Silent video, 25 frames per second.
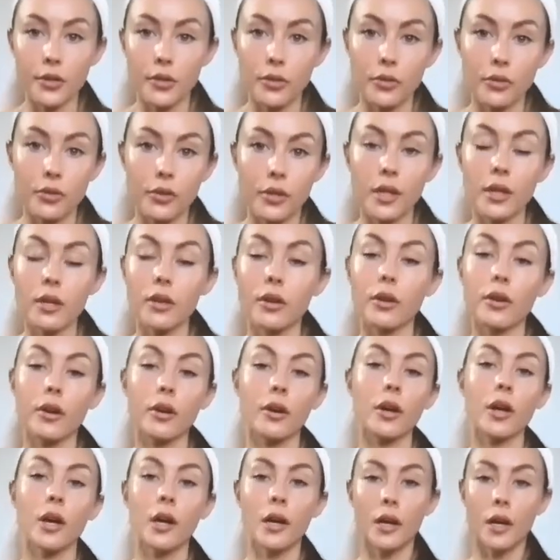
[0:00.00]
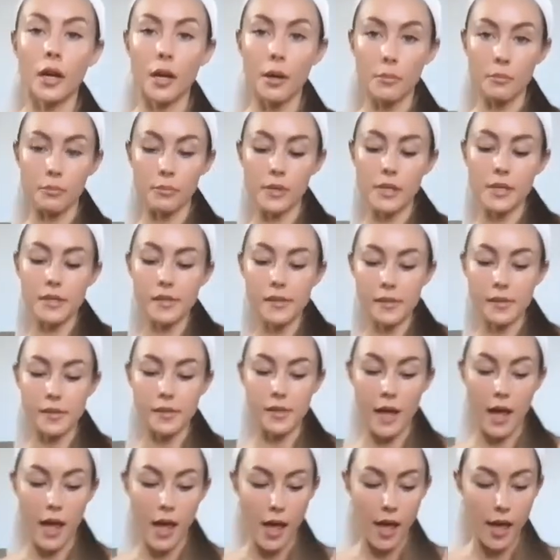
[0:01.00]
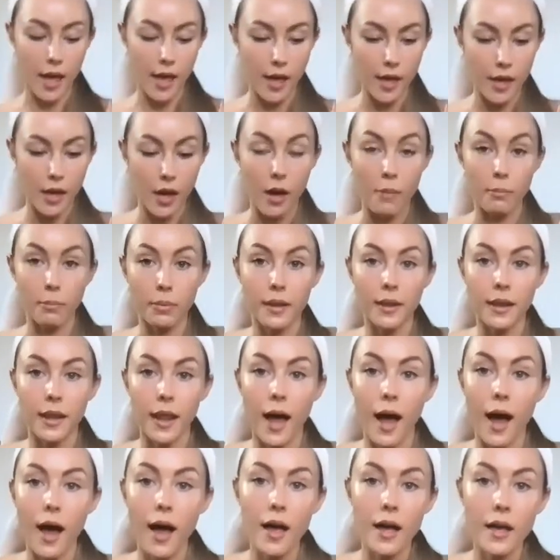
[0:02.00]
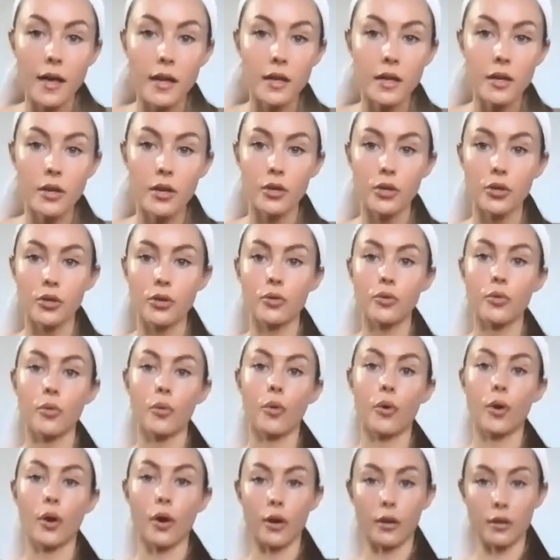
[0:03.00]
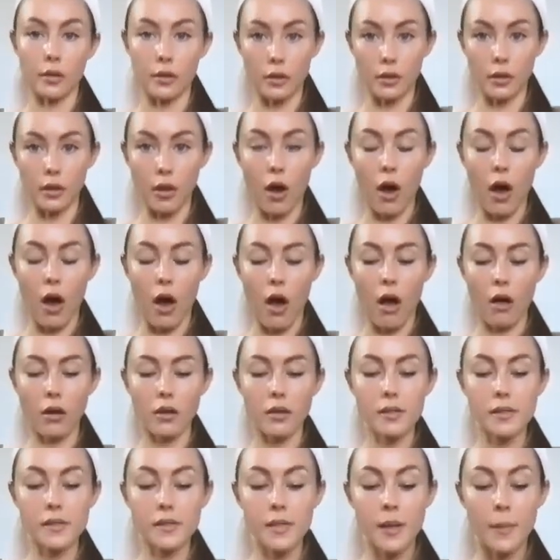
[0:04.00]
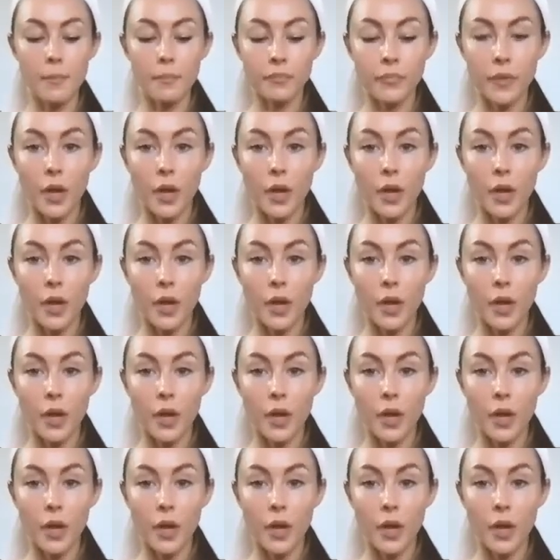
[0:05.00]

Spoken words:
You'll hear me say, apply your locks.